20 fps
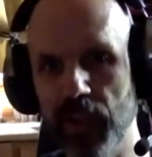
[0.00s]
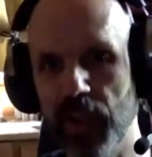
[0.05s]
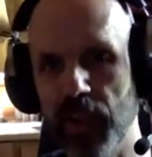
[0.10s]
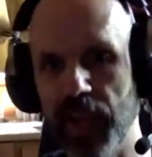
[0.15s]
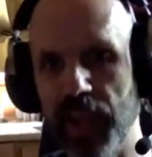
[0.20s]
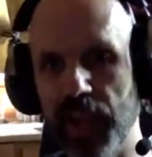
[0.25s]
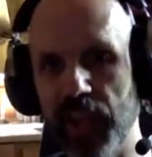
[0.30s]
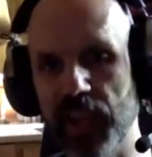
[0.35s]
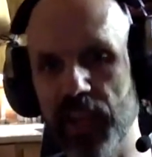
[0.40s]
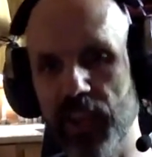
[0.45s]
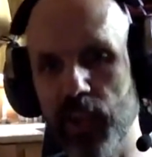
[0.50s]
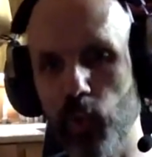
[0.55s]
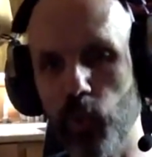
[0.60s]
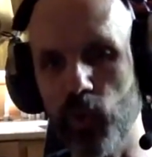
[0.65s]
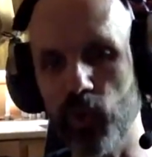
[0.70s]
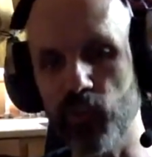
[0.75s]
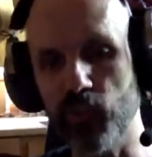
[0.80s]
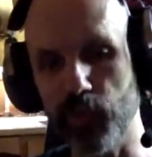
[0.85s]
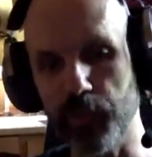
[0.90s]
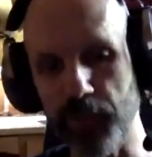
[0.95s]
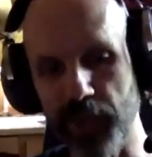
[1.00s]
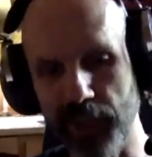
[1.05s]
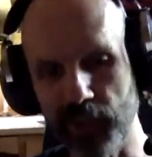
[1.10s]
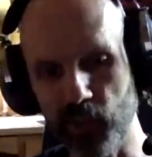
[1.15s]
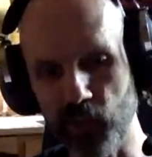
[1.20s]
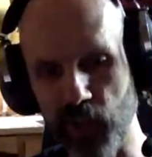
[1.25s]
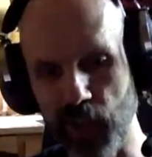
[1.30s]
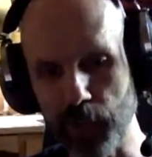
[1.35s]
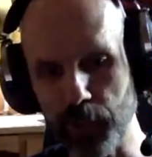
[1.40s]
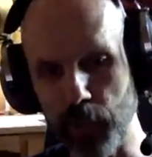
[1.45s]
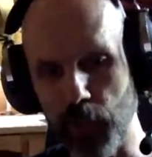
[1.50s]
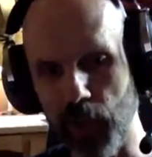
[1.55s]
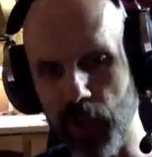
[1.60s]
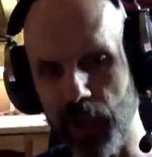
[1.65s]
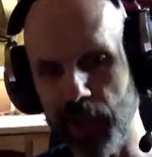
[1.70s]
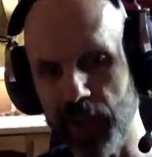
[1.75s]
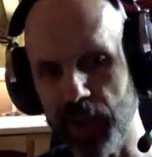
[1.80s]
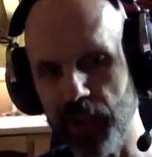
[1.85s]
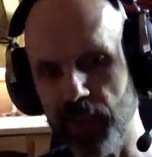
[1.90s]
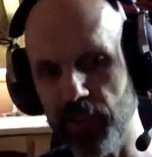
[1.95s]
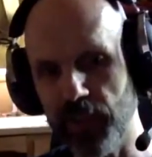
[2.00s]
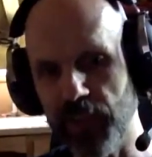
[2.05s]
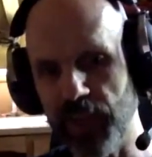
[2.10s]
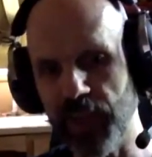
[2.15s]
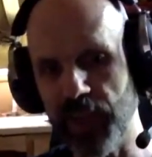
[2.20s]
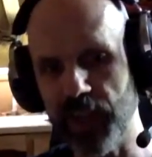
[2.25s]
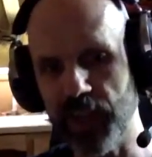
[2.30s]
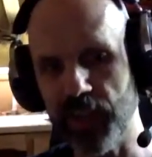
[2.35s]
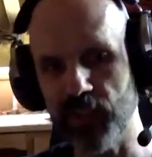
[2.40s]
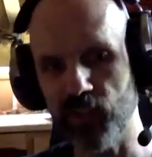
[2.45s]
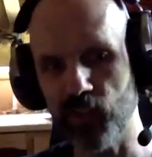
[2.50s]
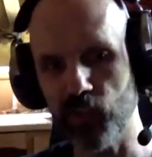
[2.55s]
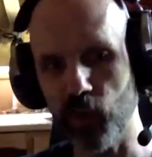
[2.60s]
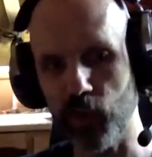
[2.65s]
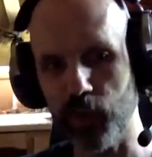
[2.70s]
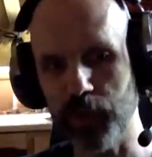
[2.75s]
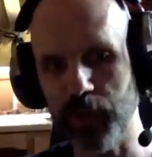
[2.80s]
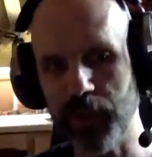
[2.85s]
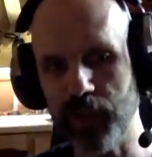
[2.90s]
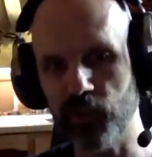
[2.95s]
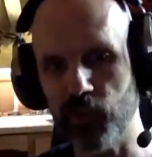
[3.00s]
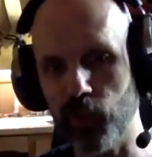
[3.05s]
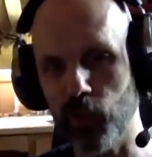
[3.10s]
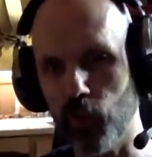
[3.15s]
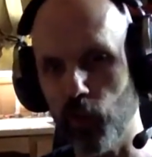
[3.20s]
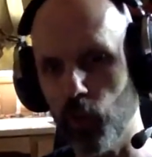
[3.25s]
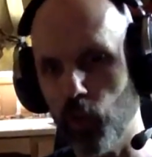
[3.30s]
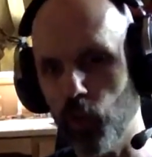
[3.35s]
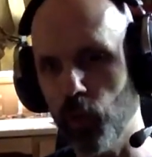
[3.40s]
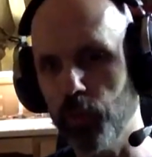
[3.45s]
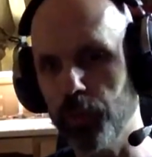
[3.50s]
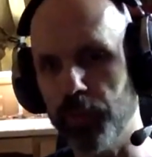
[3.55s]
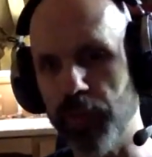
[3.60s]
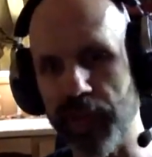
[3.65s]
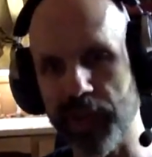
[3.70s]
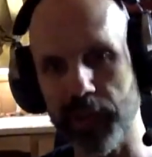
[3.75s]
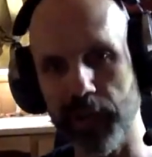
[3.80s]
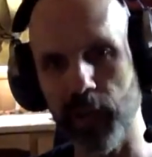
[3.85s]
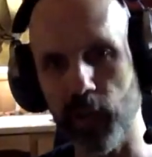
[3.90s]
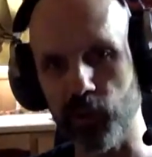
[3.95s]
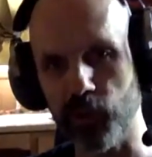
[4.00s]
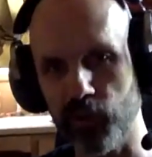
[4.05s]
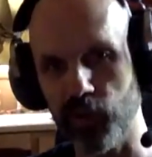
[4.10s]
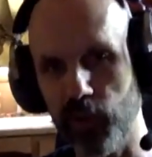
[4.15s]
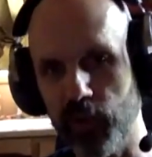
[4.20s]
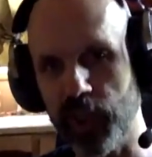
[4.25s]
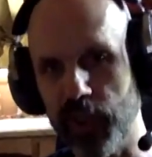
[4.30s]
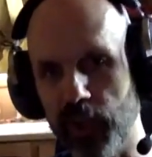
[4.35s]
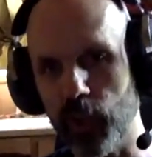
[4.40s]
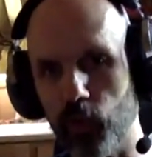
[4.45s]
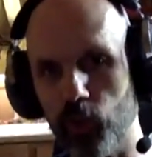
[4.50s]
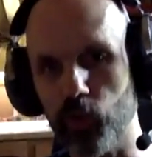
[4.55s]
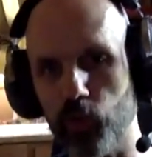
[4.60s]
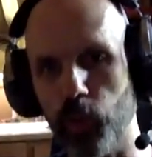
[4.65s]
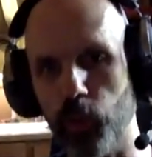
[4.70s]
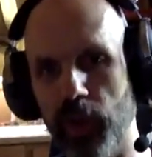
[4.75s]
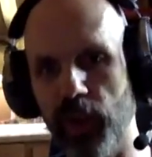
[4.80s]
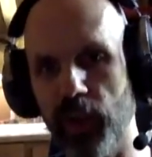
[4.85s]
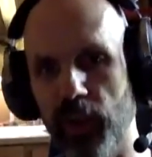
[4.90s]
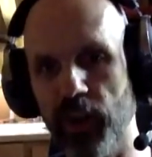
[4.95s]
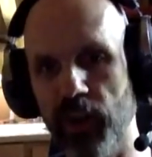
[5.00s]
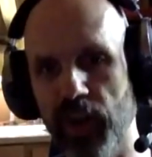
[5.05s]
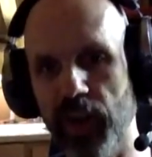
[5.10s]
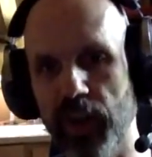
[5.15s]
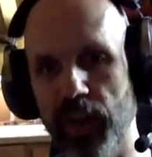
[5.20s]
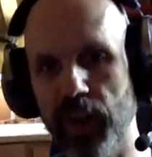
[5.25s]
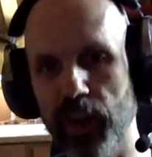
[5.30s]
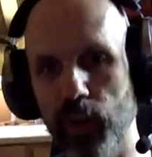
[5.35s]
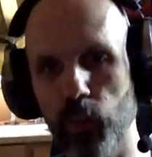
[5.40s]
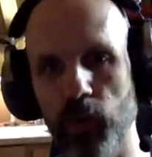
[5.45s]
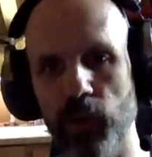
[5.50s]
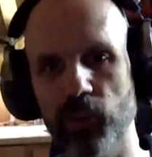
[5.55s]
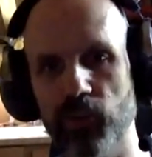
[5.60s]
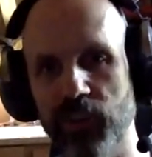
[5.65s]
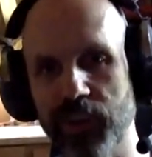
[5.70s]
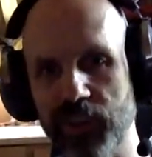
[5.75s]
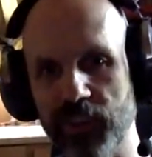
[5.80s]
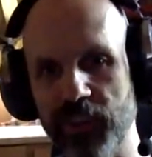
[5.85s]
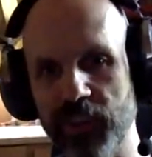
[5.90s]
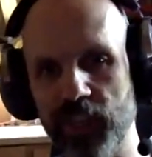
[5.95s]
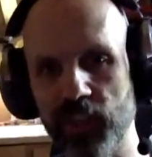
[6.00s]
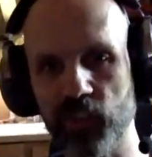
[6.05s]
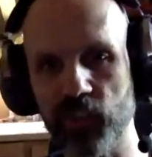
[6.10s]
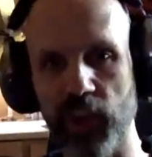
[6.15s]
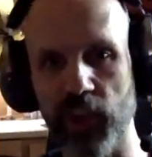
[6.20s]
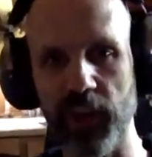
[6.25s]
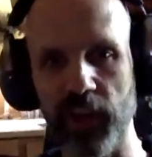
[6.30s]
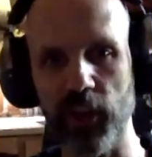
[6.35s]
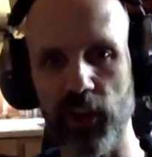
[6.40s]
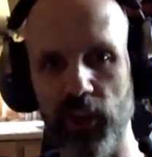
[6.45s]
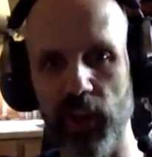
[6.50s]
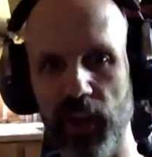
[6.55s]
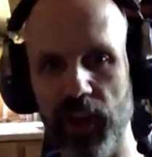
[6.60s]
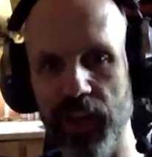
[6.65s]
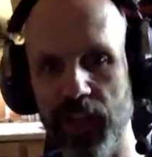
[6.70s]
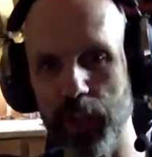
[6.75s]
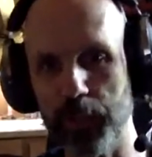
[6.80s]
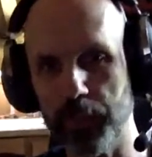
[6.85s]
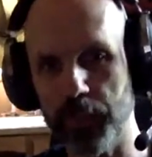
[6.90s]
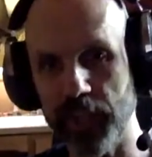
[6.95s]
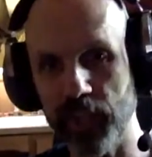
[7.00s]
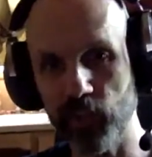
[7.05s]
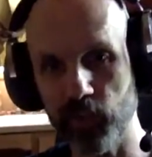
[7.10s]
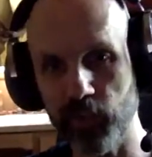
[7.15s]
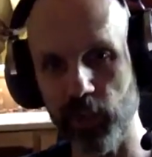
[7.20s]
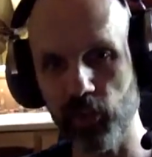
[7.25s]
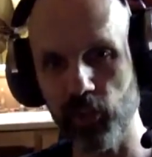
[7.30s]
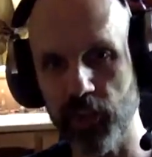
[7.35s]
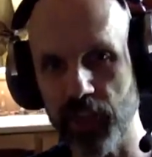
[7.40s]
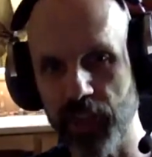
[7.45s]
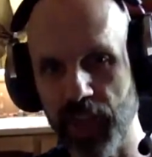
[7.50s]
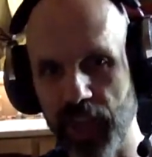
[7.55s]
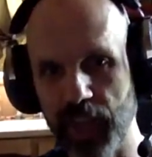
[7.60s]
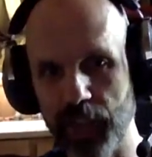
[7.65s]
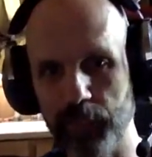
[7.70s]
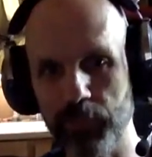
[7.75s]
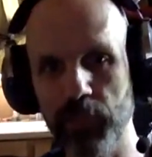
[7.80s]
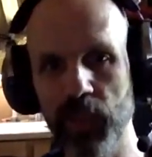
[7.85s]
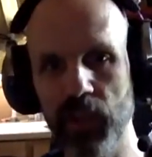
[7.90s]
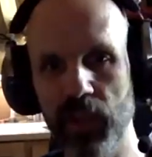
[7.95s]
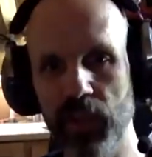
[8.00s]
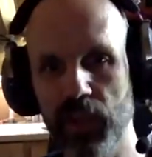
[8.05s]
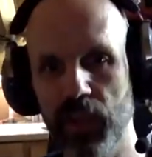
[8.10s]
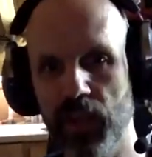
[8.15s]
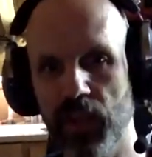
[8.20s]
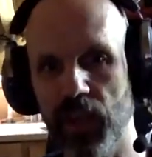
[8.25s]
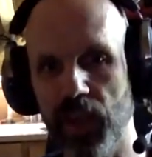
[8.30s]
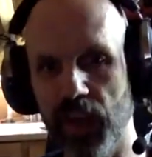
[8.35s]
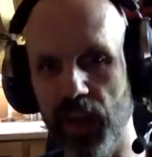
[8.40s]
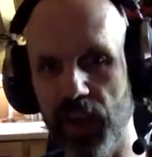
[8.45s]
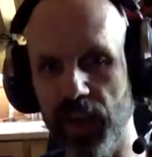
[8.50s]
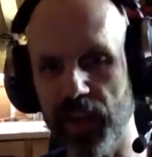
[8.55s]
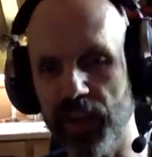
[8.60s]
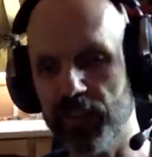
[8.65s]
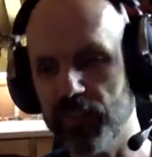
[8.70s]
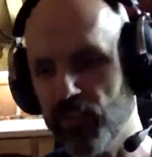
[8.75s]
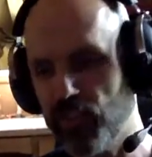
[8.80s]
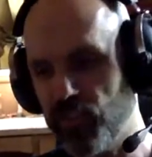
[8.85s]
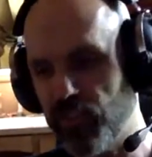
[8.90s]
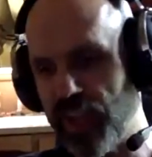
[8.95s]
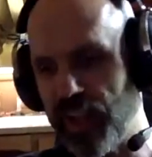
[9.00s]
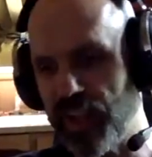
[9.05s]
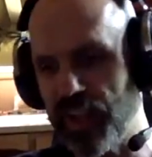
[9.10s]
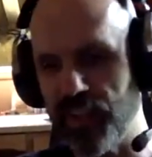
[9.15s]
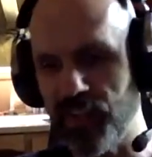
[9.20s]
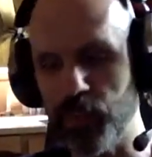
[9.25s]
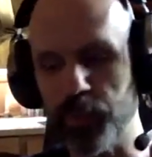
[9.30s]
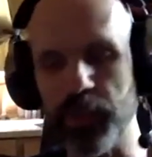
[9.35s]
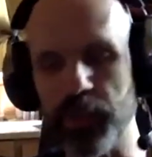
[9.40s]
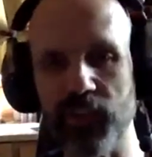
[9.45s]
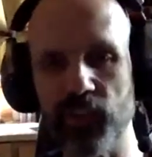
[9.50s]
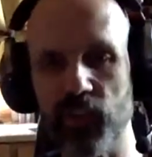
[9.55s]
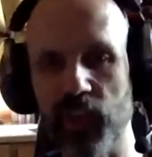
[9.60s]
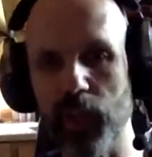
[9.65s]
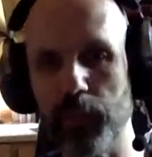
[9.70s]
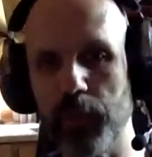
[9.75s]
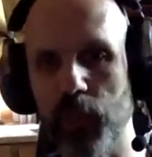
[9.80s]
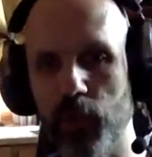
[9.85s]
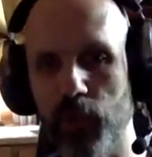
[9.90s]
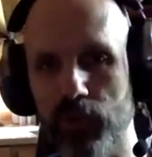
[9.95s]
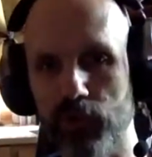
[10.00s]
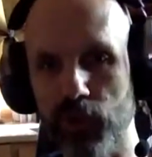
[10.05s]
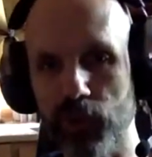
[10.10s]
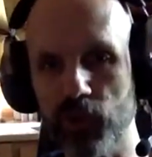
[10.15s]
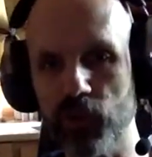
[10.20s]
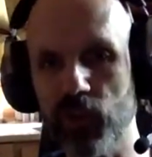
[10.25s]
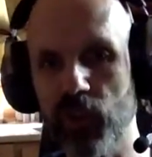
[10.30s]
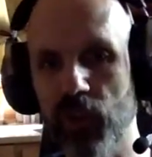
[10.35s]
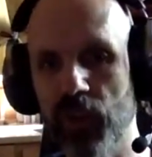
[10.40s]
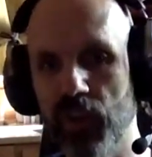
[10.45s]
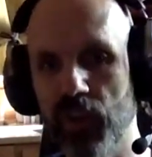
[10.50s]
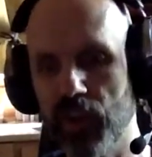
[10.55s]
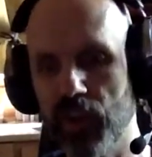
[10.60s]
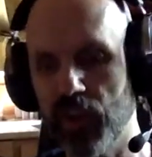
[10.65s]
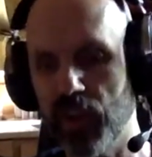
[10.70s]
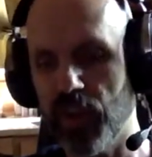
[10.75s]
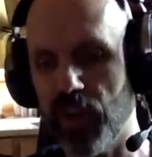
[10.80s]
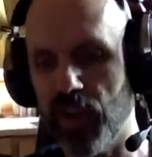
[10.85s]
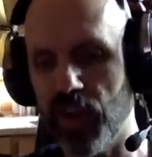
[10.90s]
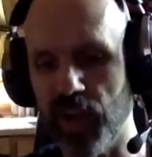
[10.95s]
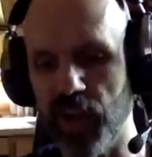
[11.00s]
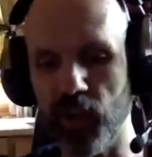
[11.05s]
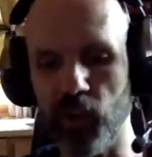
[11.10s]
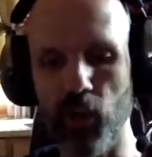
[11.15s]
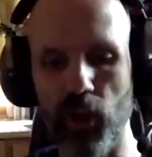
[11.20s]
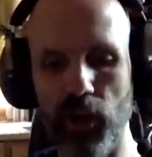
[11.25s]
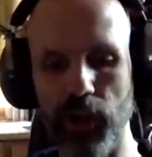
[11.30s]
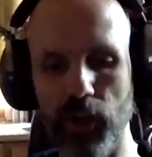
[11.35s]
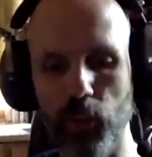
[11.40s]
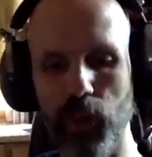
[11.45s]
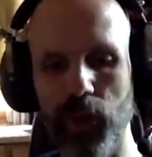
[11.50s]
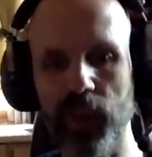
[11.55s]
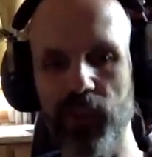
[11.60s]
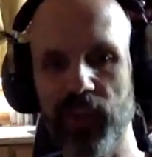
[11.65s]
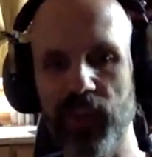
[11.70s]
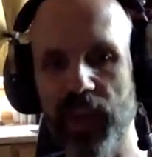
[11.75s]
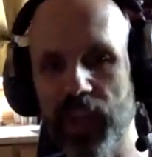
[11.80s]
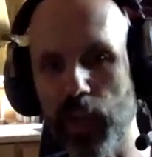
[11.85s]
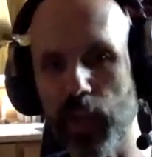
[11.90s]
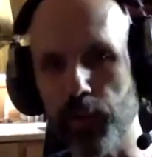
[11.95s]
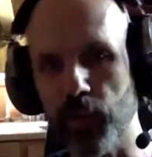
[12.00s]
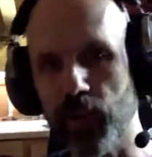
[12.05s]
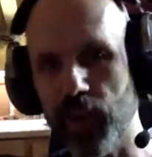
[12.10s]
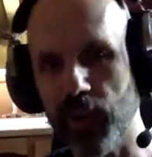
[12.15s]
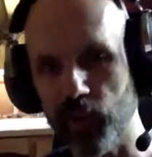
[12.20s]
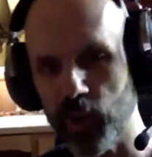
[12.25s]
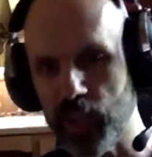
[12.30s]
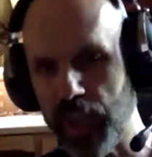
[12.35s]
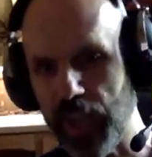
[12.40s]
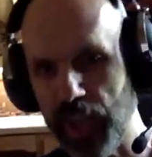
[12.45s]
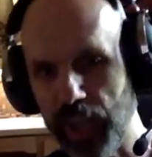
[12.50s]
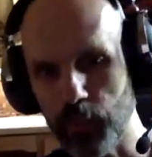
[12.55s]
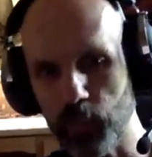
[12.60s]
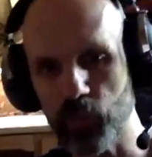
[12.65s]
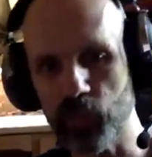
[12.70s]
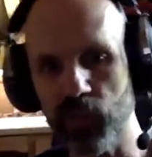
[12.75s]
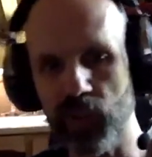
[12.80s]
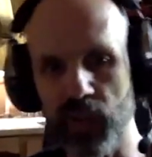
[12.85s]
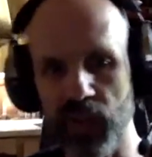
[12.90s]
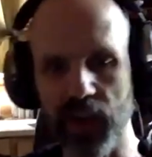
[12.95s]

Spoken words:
And it was the Planescape line that took me to Black Isle Studios, where I was the lead designer on a PlayStation game set in the Planescape universe, along with a couple other games.